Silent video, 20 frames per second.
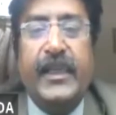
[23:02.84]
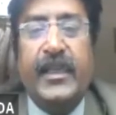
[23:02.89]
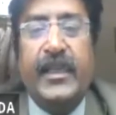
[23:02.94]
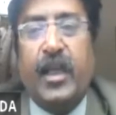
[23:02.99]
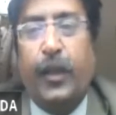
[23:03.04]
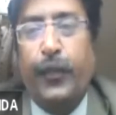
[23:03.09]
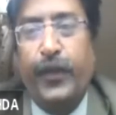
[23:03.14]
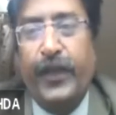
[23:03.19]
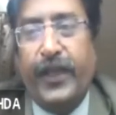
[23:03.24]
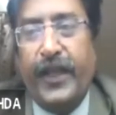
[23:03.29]
and
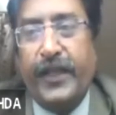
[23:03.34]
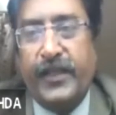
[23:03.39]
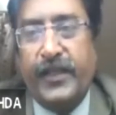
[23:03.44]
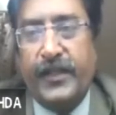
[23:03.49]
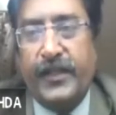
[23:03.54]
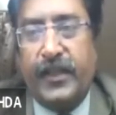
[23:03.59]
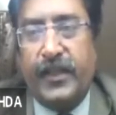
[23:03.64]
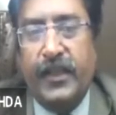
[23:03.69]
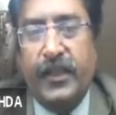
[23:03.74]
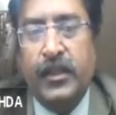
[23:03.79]
communication
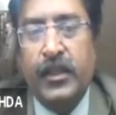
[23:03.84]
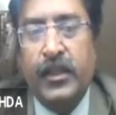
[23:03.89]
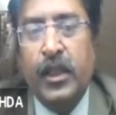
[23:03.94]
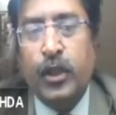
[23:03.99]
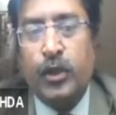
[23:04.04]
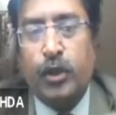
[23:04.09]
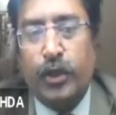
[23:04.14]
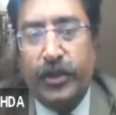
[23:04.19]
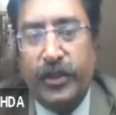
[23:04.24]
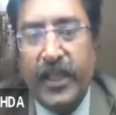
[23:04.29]
skill.
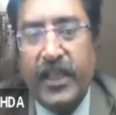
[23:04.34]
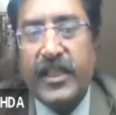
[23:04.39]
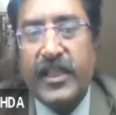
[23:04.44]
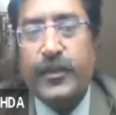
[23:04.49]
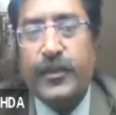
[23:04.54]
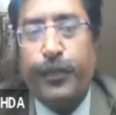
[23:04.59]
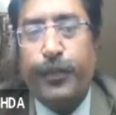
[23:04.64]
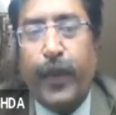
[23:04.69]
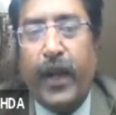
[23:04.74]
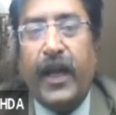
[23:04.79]
So
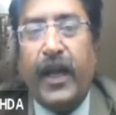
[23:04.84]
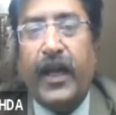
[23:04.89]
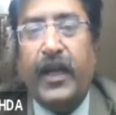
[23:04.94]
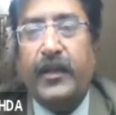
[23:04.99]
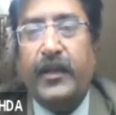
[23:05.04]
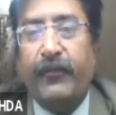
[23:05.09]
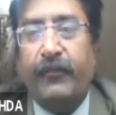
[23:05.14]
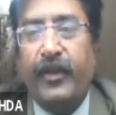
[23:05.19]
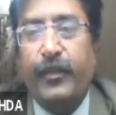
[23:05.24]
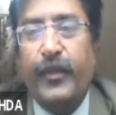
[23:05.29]
this
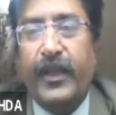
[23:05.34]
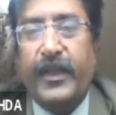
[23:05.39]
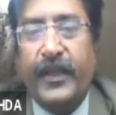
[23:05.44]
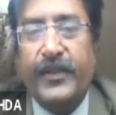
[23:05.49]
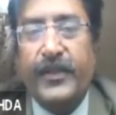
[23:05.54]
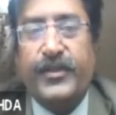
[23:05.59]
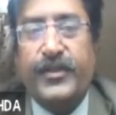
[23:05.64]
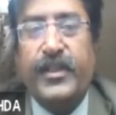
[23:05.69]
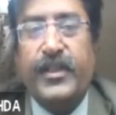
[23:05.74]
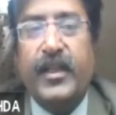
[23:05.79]
part will be
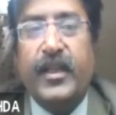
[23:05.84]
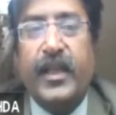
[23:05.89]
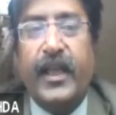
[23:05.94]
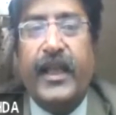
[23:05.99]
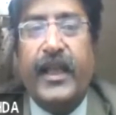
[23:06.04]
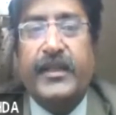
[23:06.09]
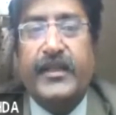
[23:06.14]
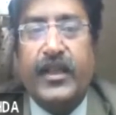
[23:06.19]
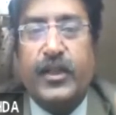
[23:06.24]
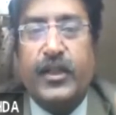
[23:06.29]
considered
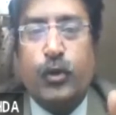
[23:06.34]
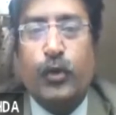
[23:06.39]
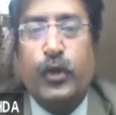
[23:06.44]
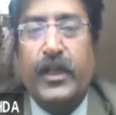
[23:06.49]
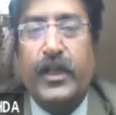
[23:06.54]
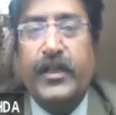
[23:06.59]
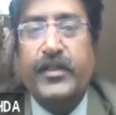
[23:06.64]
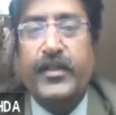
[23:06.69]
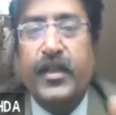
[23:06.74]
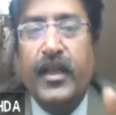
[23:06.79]
as a
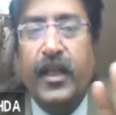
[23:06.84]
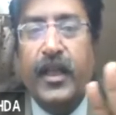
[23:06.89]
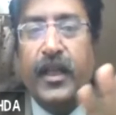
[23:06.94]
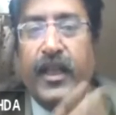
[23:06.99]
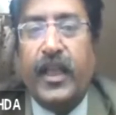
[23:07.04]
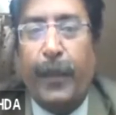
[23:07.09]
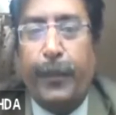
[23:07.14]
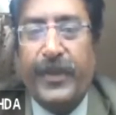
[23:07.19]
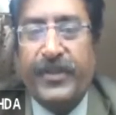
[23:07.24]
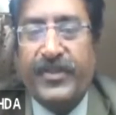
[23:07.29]
student's
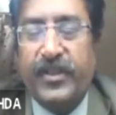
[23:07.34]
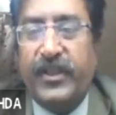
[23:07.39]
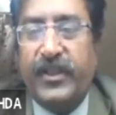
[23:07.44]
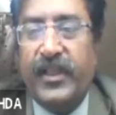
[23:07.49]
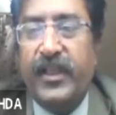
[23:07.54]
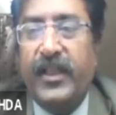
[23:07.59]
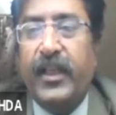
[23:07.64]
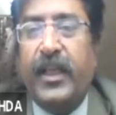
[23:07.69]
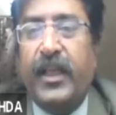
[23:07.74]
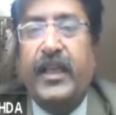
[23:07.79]

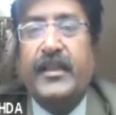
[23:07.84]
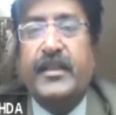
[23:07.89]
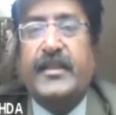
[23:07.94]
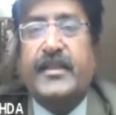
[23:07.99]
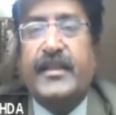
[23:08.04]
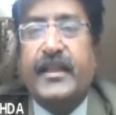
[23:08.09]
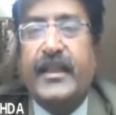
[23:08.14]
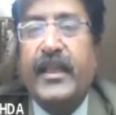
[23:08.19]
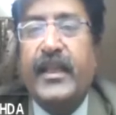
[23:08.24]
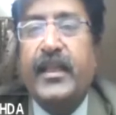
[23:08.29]
capacity and
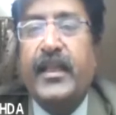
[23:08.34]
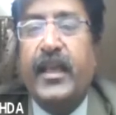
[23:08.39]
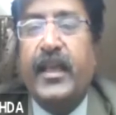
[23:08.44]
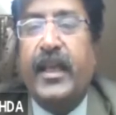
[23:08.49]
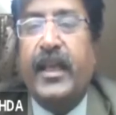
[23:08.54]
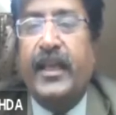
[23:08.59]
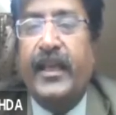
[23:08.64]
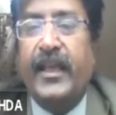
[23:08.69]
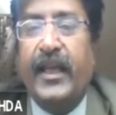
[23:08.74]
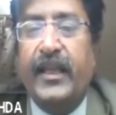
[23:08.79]
skill
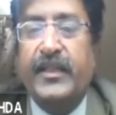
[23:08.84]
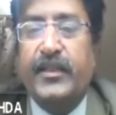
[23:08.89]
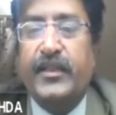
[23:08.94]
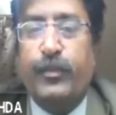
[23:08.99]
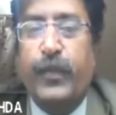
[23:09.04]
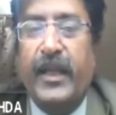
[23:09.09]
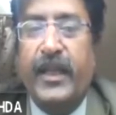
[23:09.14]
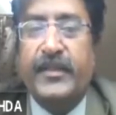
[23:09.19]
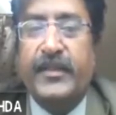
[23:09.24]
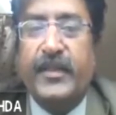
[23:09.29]

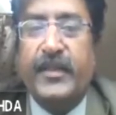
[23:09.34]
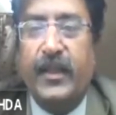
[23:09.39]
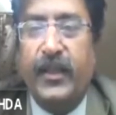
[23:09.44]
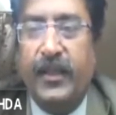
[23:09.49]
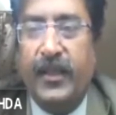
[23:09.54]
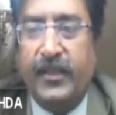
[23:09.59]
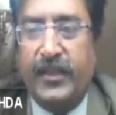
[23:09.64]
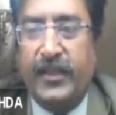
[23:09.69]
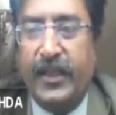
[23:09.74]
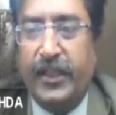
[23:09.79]
enhancements
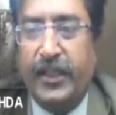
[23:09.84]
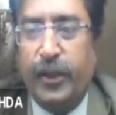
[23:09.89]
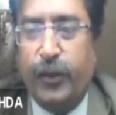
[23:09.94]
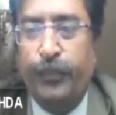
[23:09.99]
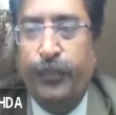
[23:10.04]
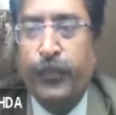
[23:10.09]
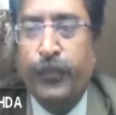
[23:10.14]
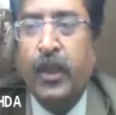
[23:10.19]
initiative.